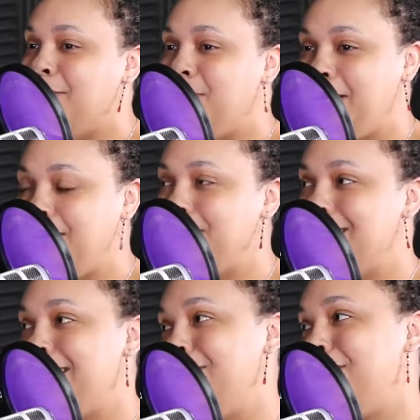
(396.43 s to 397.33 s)
A B
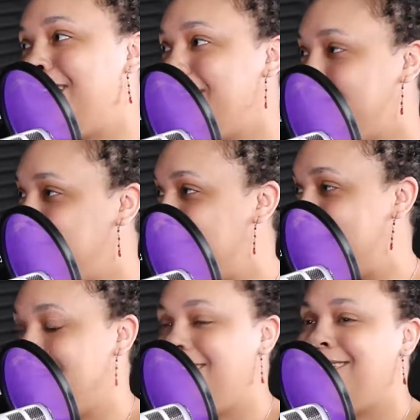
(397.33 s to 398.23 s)
was never
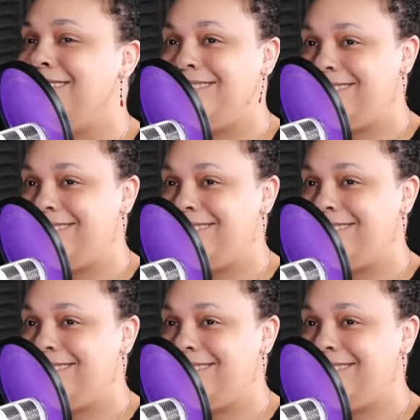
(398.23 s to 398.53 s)
better.